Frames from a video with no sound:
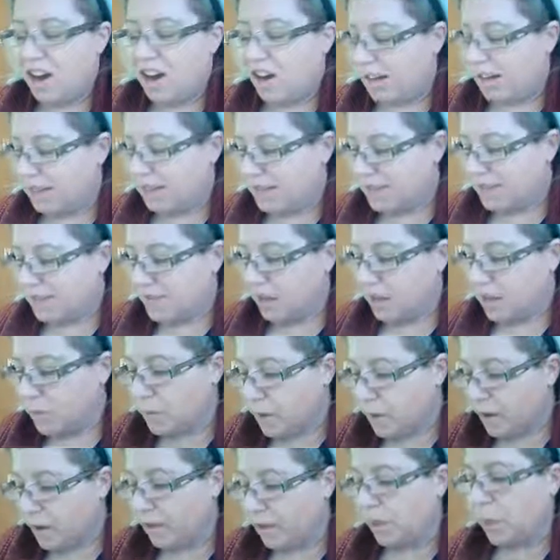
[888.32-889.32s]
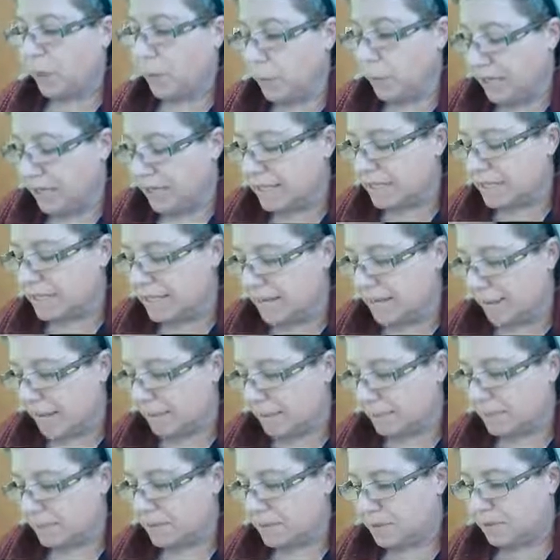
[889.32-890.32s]
All right, let's follow our 3
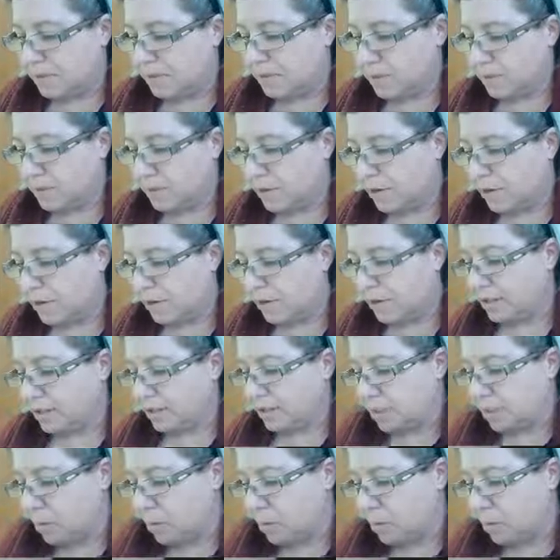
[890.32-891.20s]
steps for this